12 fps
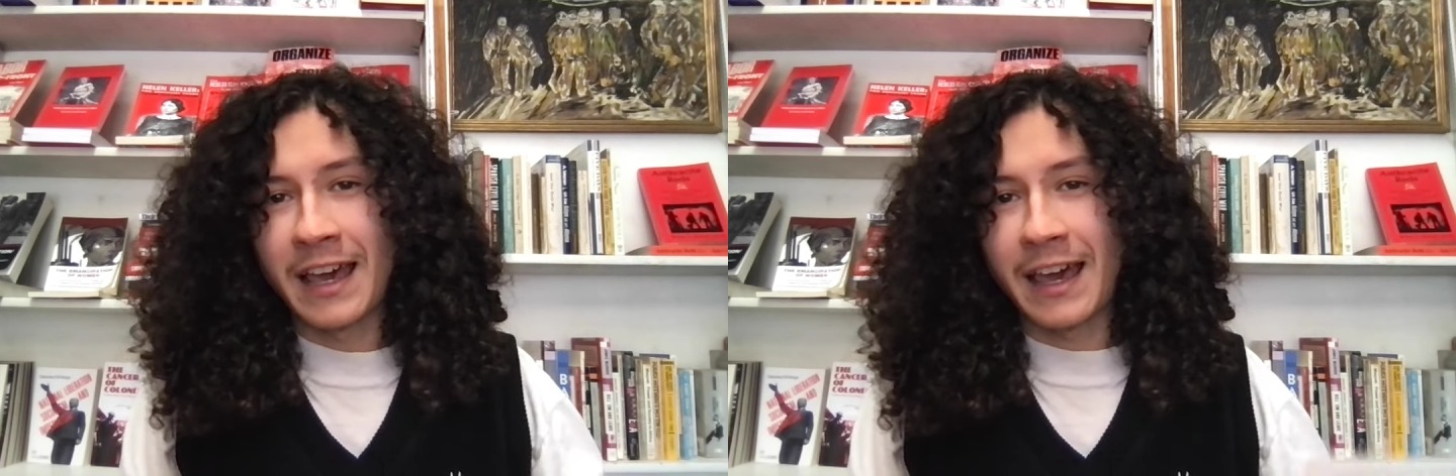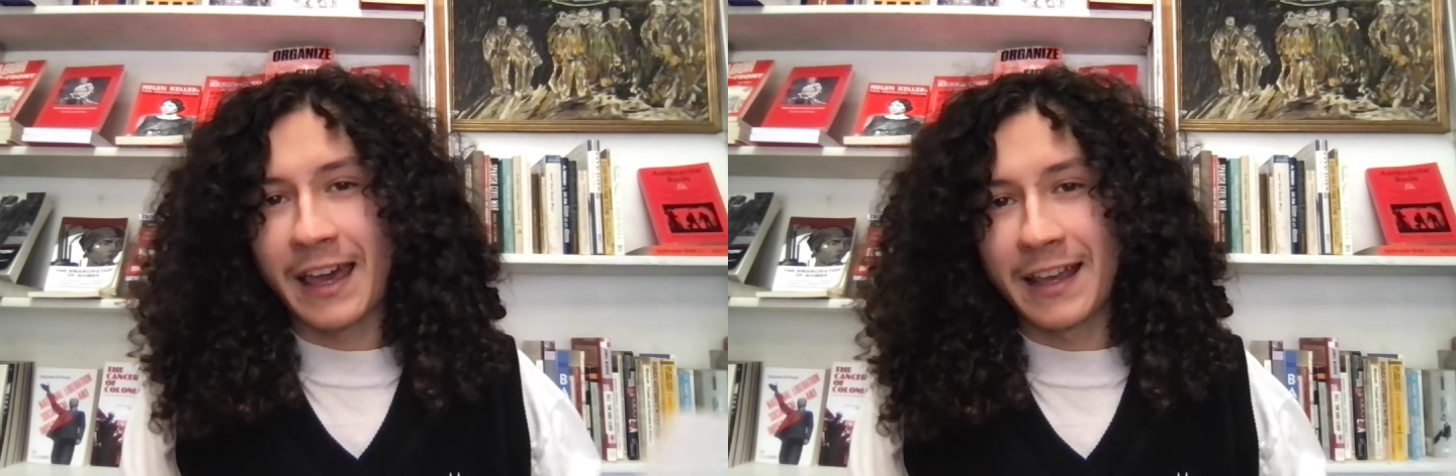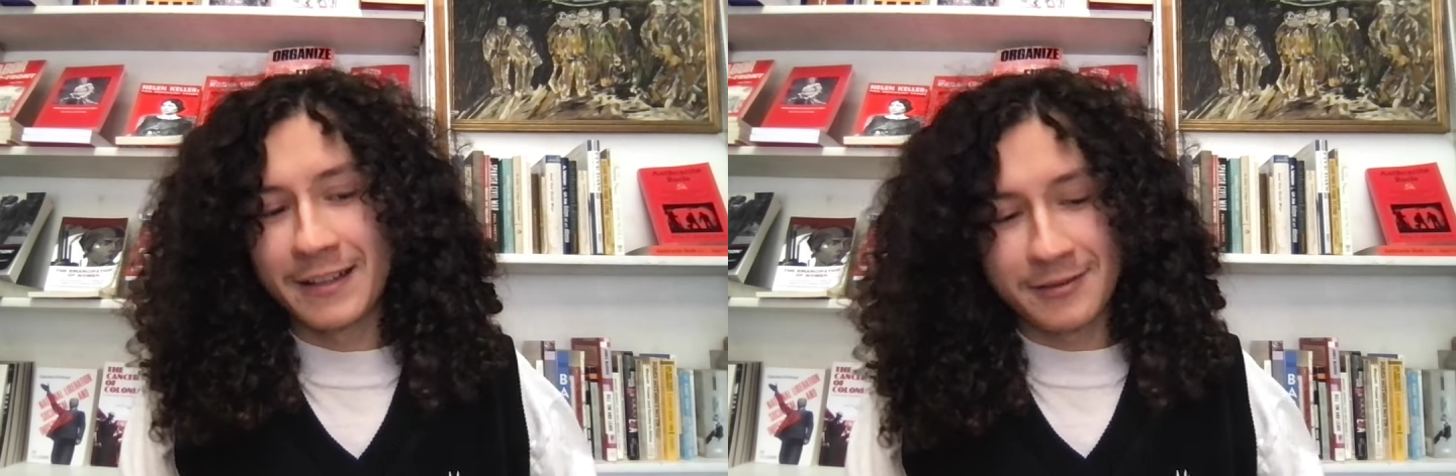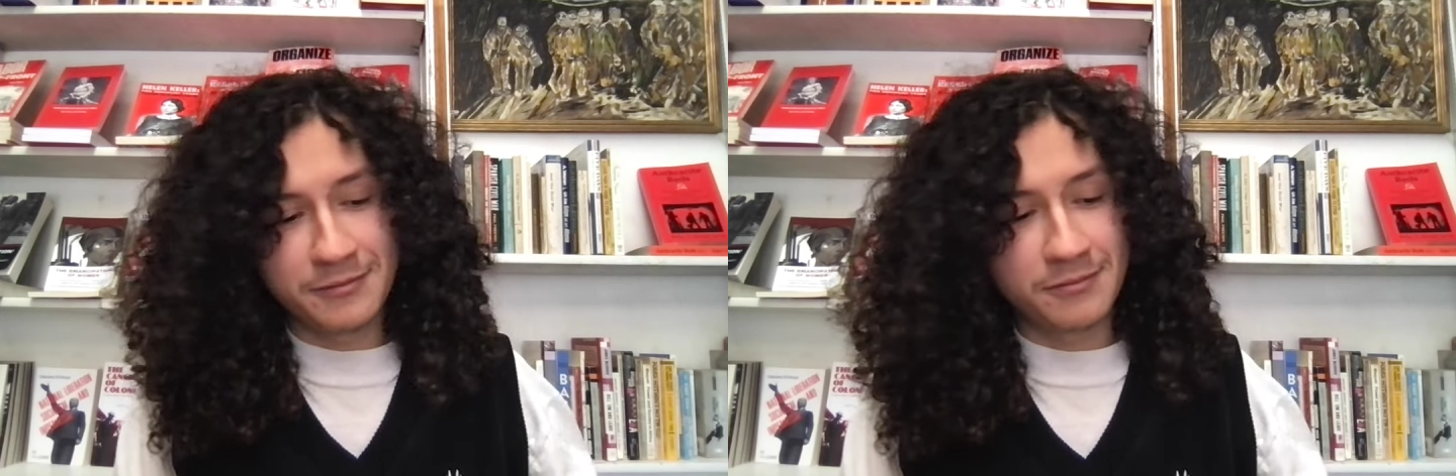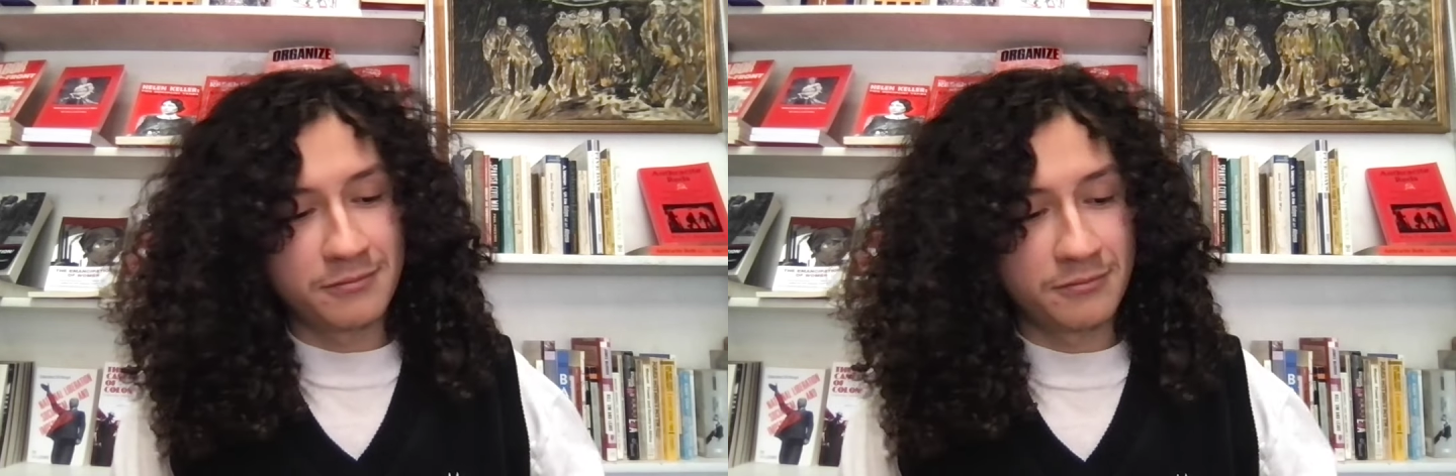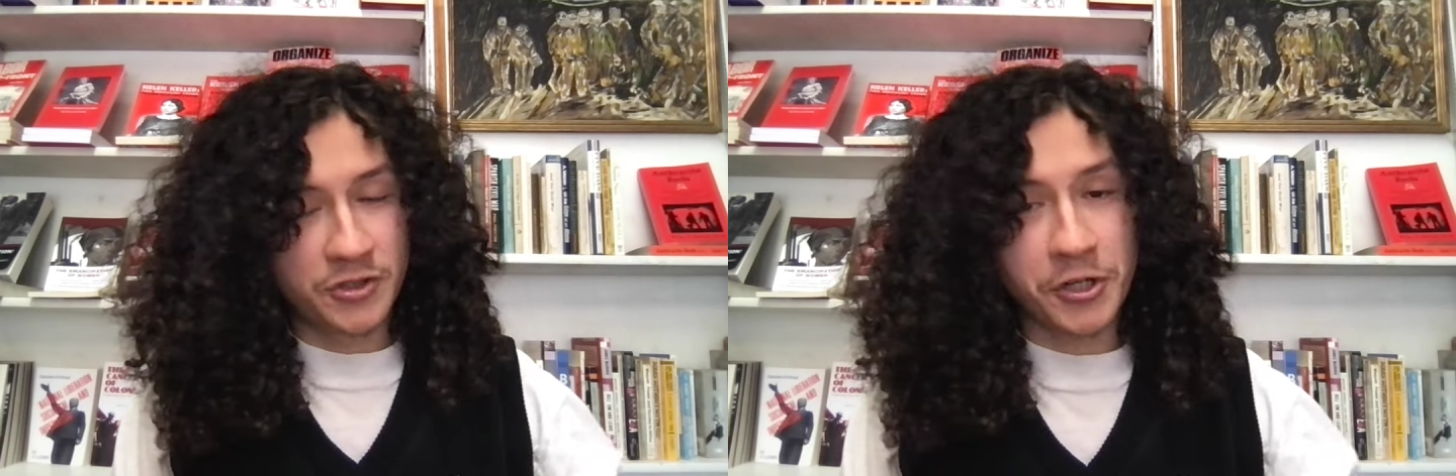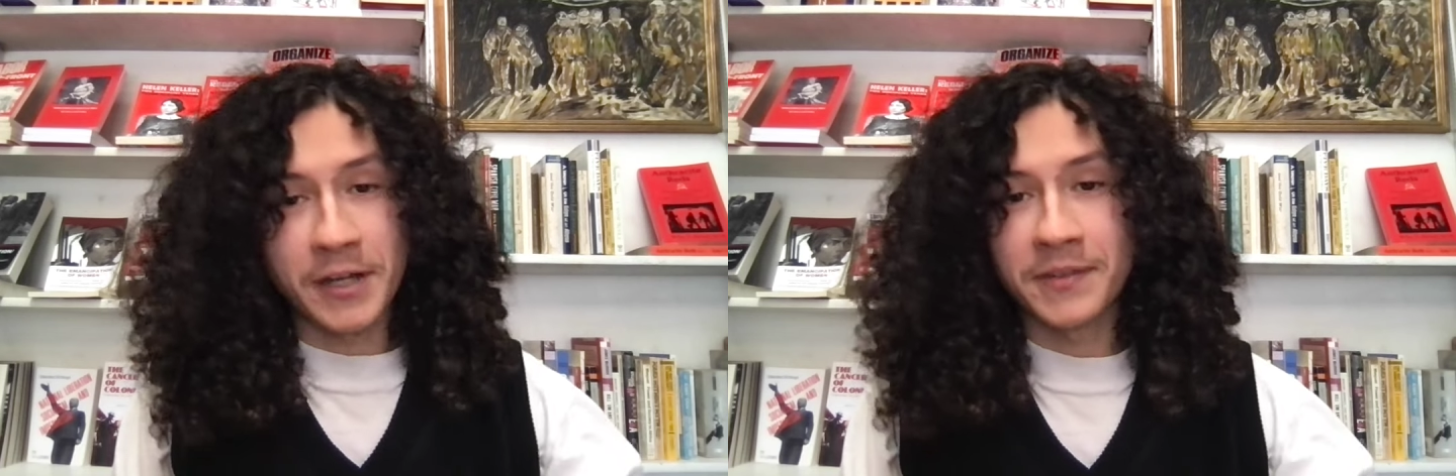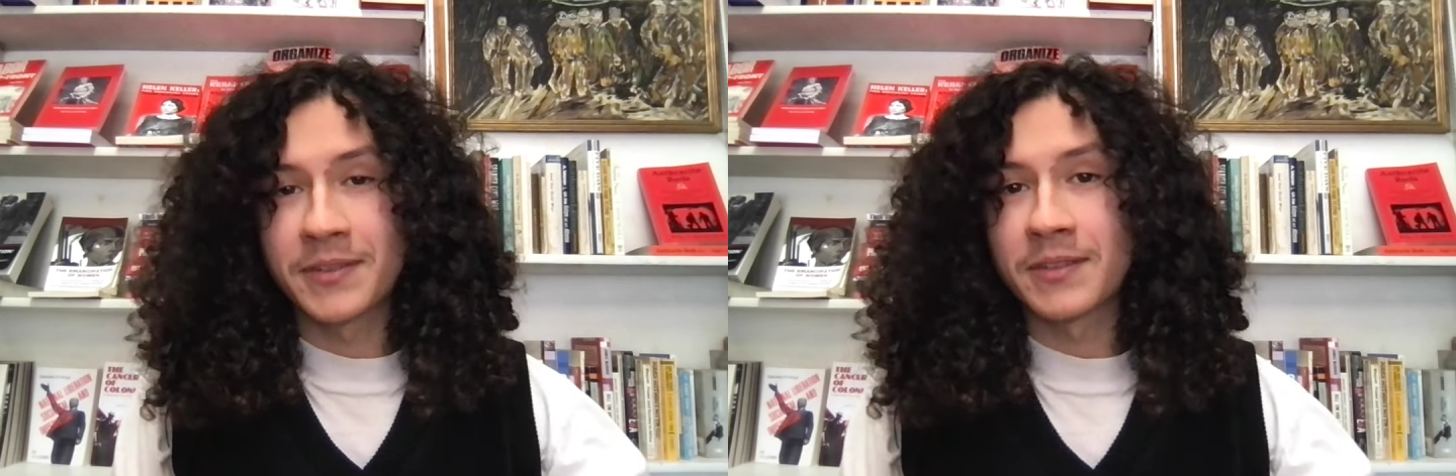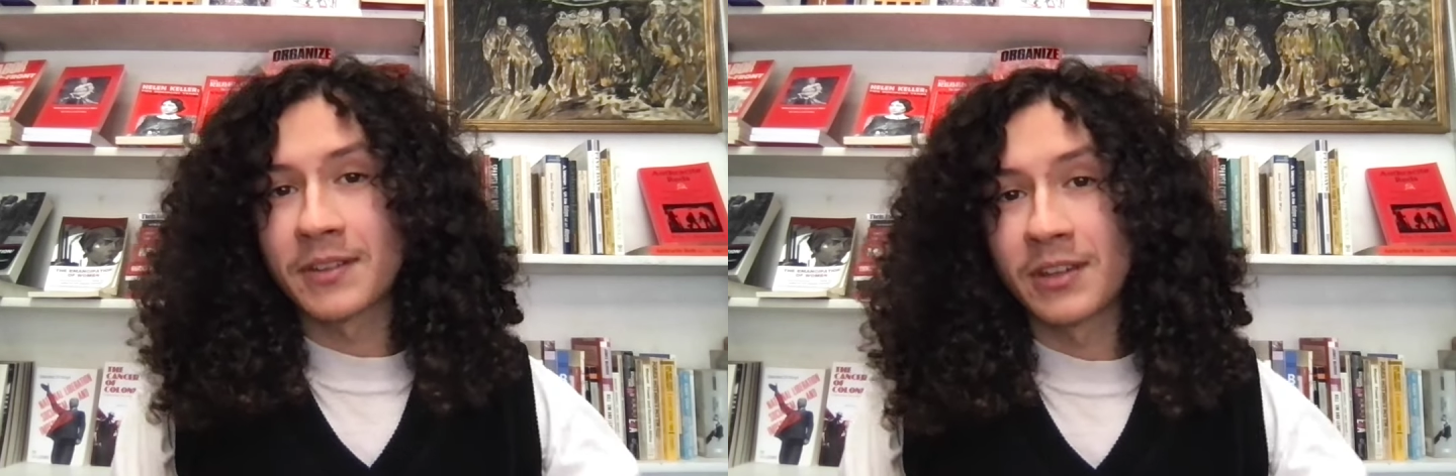And
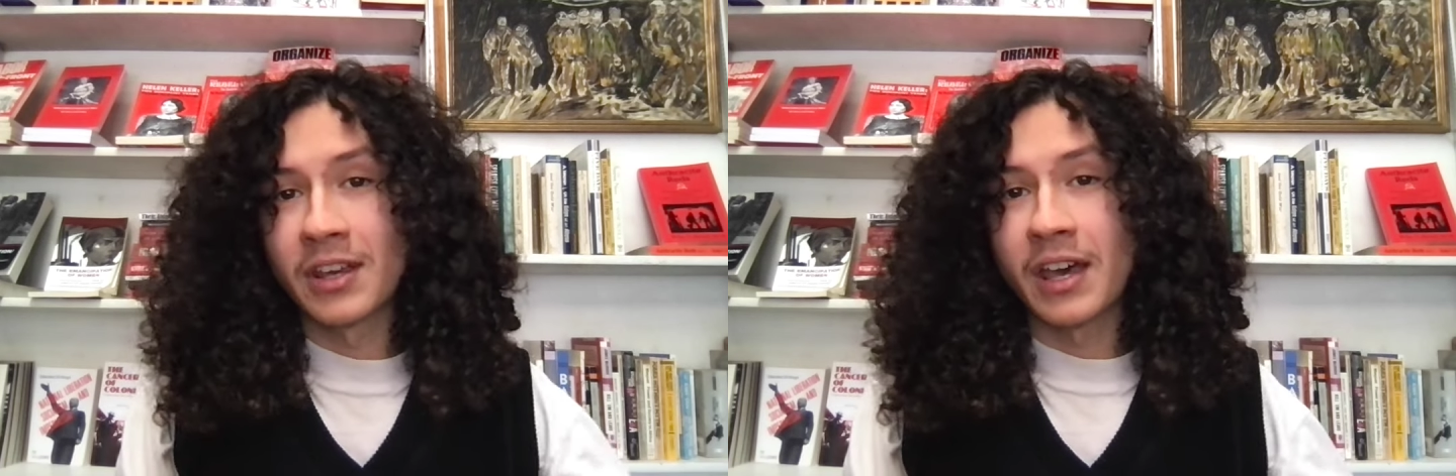trust,